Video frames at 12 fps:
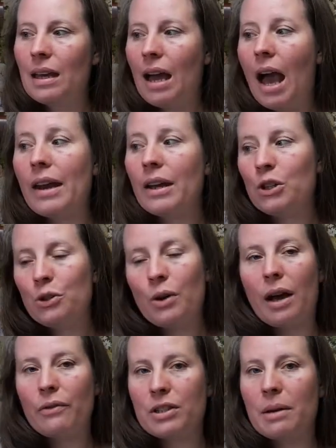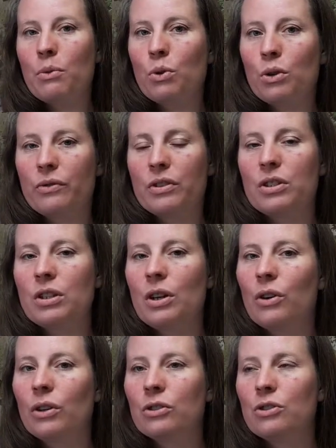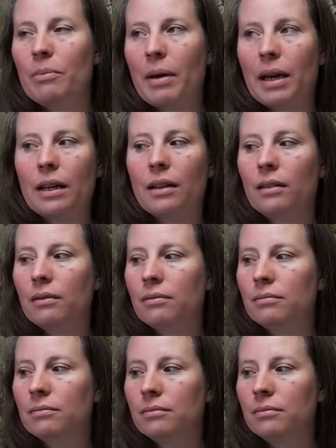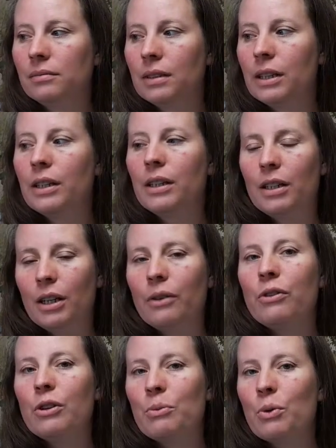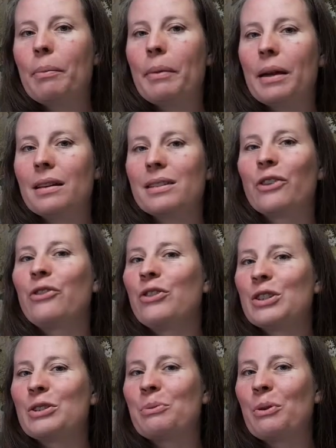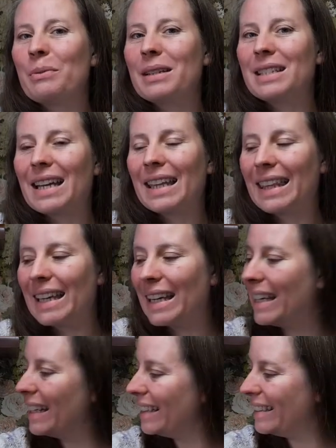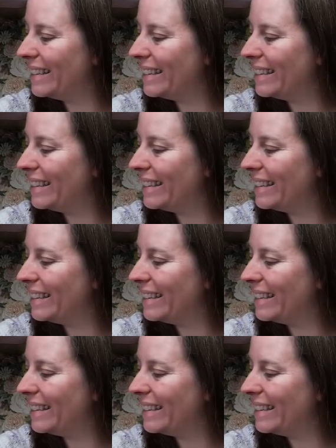And I do have some more of this yarn to make a few more pairs of wrist warmers, I think.